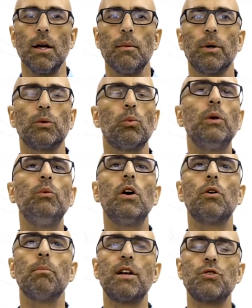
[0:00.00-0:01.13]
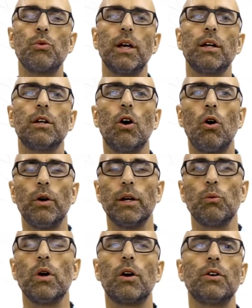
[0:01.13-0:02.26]
But when we are measuring encoding,
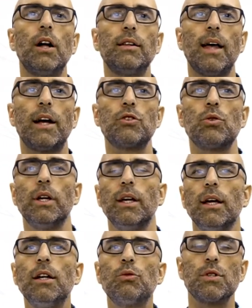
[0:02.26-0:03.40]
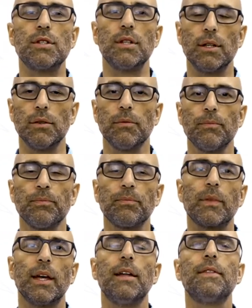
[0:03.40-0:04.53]
we are not actually interested
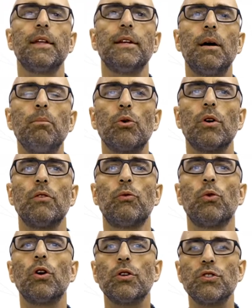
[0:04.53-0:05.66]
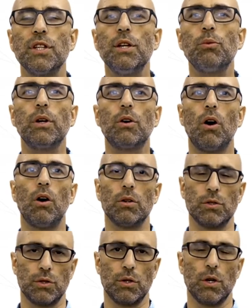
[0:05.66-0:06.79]
in the number of words he
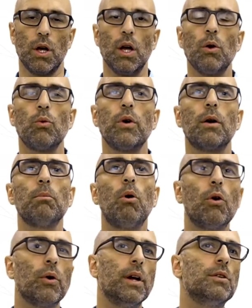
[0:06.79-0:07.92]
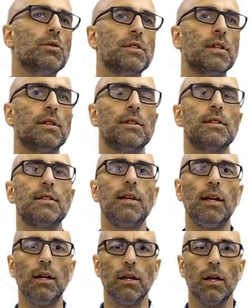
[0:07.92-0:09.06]
recalls. We are more interested to
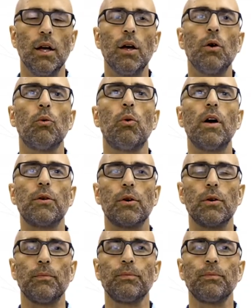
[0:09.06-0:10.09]
see whether